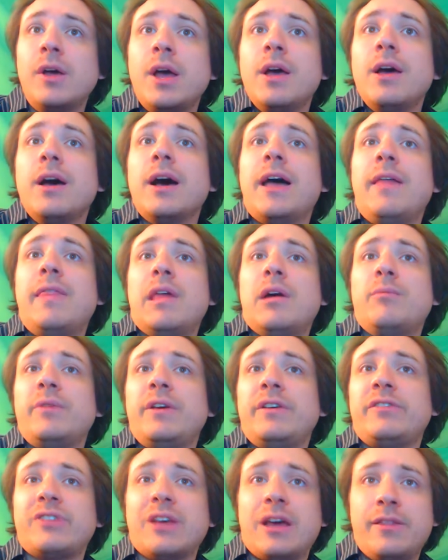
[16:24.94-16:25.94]
And then we
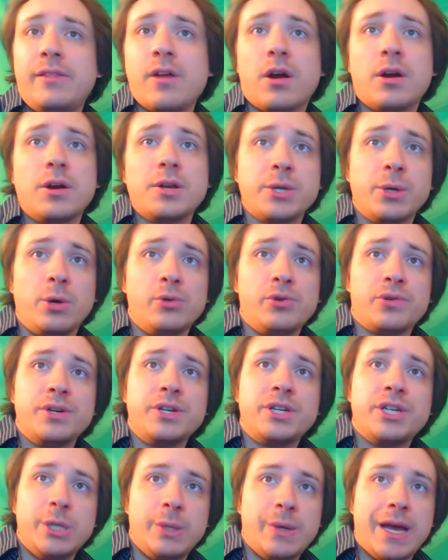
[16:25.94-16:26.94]
send our children
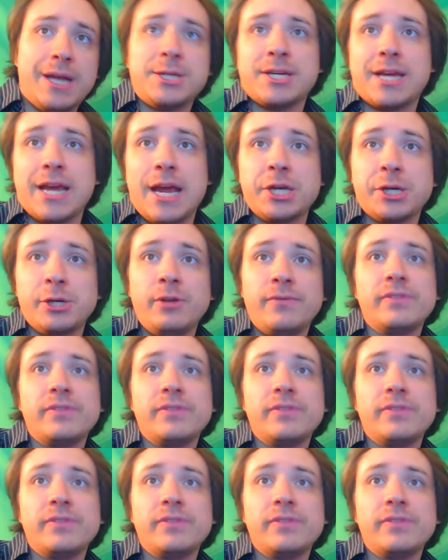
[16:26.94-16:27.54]
to educational